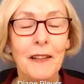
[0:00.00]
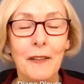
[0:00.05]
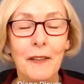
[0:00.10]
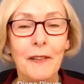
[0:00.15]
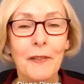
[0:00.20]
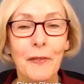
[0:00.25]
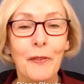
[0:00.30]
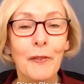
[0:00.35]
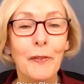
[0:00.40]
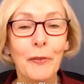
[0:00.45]

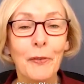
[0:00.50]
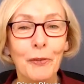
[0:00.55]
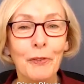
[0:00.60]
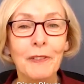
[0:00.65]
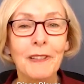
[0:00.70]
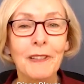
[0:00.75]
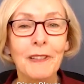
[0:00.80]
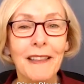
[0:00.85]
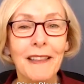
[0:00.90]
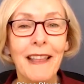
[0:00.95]
Uh,
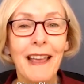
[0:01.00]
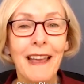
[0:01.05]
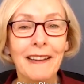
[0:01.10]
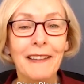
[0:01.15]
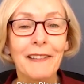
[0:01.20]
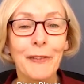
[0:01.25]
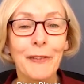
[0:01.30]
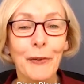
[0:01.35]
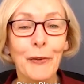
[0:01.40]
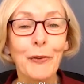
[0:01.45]
certainly, that
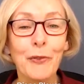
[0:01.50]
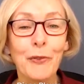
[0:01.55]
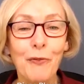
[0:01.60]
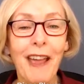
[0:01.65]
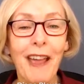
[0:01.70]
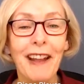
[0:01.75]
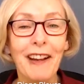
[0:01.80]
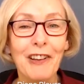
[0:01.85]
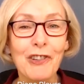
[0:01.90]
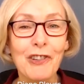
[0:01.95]
is a
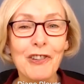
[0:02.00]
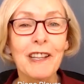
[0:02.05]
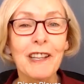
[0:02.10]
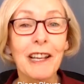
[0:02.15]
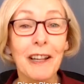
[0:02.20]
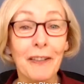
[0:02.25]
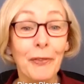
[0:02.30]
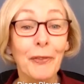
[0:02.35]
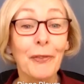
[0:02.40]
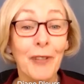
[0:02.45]
strategy
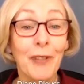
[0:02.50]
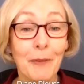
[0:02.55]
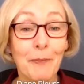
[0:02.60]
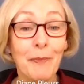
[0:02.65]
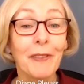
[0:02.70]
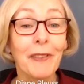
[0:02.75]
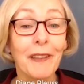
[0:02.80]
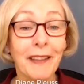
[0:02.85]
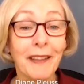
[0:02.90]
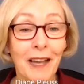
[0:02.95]
of some
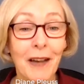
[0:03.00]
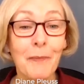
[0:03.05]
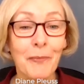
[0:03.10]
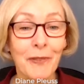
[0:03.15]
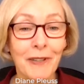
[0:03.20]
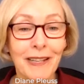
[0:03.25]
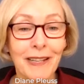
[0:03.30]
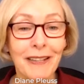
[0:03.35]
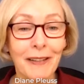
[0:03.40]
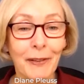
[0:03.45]
of the
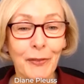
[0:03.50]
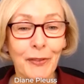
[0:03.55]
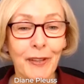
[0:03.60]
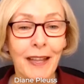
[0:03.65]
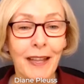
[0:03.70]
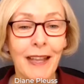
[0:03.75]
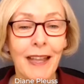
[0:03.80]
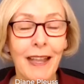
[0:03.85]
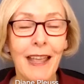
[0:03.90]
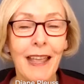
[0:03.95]
companies.
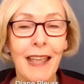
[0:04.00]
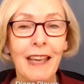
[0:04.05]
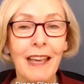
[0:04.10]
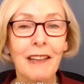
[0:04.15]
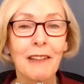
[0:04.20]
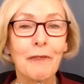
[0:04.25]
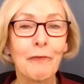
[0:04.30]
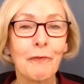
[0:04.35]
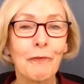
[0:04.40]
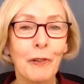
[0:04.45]

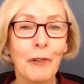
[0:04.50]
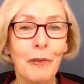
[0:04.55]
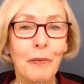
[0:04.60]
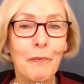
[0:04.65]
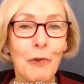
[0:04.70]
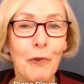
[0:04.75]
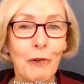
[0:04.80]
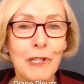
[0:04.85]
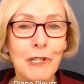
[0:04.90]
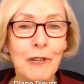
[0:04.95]
Yes. And with
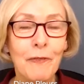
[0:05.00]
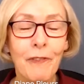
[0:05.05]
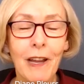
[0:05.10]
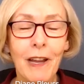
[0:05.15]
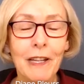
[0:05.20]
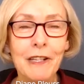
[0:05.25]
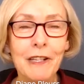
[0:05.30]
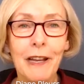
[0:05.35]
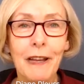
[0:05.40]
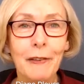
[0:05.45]
most
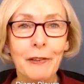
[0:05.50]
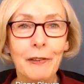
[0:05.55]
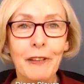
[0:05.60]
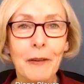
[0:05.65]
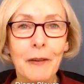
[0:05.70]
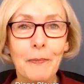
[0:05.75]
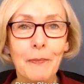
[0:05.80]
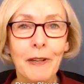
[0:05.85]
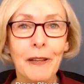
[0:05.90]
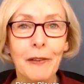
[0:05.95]
franchise
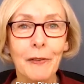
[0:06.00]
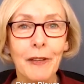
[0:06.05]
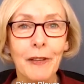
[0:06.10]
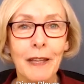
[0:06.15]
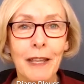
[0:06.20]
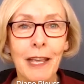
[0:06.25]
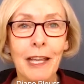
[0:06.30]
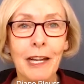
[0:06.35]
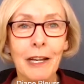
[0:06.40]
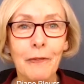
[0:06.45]
companies,
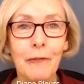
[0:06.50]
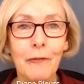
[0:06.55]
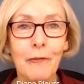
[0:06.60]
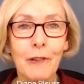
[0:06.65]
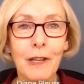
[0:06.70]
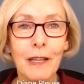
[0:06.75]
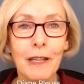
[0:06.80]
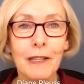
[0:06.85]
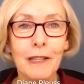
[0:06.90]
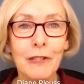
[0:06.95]
again, if
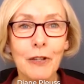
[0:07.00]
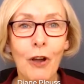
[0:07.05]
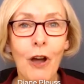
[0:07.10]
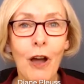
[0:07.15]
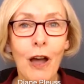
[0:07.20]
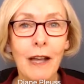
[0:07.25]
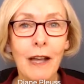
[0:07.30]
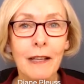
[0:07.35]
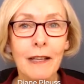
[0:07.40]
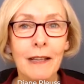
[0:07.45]
we
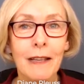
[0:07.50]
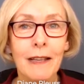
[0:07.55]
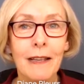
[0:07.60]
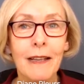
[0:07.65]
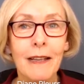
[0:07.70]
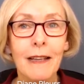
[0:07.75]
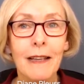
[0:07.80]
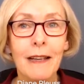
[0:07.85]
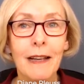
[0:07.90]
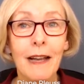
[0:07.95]
talk
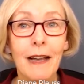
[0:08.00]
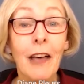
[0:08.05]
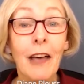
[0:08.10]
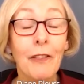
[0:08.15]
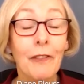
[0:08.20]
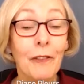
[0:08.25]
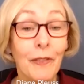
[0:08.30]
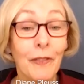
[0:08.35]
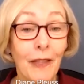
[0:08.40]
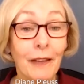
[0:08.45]

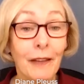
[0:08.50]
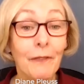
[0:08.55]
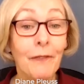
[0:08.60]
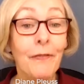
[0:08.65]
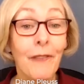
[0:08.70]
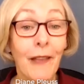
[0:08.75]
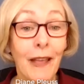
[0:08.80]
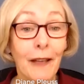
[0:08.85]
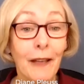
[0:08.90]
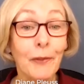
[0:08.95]
other than
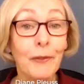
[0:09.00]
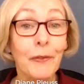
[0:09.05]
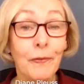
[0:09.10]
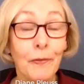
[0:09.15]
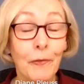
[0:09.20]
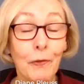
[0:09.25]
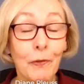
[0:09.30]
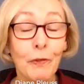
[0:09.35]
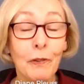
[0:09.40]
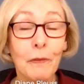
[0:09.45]
fast
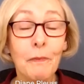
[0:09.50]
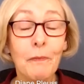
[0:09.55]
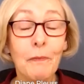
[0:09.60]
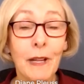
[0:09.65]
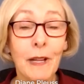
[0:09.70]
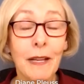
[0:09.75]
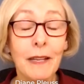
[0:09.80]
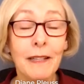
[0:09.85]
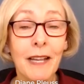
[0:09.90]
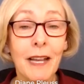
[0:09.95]
food,
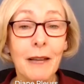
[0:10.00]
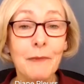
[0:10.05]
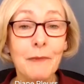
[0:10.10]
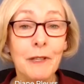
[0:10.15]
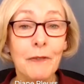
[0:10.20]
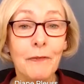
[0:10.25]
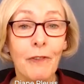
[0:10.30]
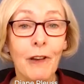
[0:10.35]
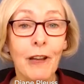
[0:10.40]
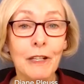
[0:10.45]
many times
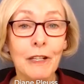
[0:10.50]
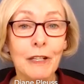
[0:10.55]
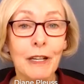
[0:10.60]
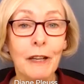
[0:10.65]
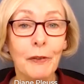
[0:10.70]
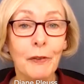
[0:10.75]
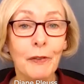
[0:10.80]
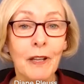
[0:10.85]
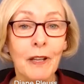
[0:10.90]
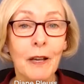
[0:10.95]
the
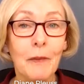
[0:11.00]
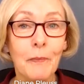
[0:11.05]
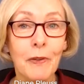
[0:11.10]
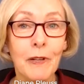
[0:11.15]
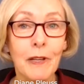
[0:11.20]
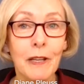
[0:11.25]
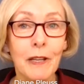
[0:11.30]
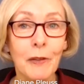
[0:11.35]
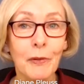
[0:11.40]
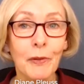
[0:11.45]
franchise
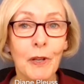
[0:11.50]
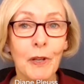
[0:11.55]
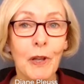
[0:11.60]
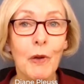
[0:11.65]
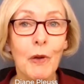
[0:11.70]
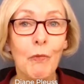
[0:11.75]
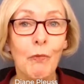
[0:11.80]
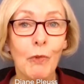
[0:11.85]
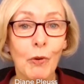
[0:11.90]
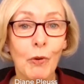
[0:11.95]
companies
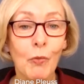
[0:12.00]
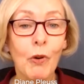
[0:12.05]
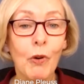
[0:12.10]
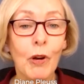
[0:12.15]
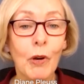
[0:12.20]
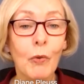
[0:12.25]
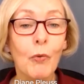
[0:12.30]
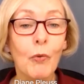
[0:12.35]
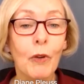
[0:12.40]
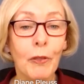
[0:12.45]
will
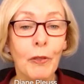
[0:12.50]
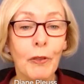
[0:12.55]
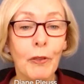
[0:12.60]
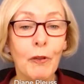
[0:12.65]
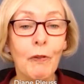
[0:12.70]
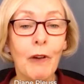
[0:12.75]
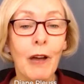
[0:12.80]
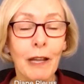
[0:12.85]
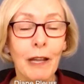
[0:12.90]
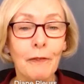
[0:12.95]
work with
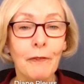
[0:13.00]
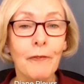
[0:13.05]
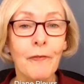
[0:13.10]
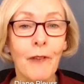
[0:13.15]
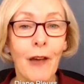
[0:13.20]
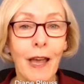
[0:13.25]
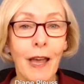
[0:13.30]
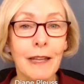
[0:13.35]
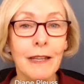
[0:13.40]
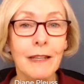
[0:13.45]
you on
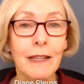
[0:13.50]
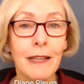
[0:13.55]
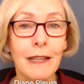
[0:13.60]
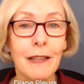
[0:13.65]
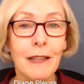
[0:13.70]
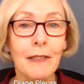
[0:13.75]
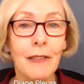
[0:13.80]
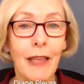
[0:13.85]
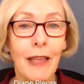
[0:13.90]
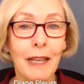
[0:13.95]

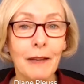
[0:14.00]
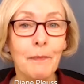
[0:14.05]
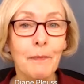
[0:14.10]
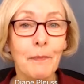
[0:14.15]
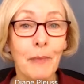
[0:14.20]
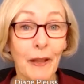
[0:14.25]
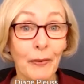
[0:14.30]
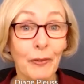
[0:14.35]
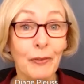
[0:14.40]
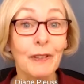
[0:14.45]
finding that
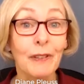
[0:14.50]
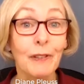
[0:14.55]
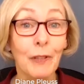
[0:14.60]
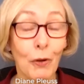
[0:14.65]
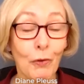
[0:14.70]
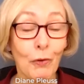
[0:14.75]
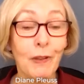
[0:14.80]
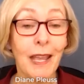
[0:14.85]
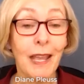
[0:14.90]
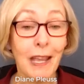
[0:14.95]
best
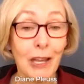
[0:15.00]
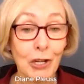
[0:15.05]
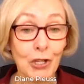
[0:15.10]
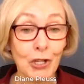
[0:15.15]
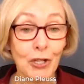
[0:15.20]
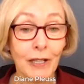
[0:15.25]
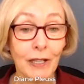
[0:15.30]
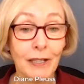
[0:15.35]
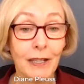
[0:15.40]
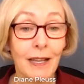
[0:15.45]

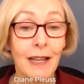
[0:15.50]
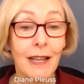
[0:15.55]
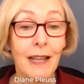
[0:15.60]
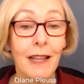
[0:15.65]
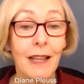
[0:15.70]
location.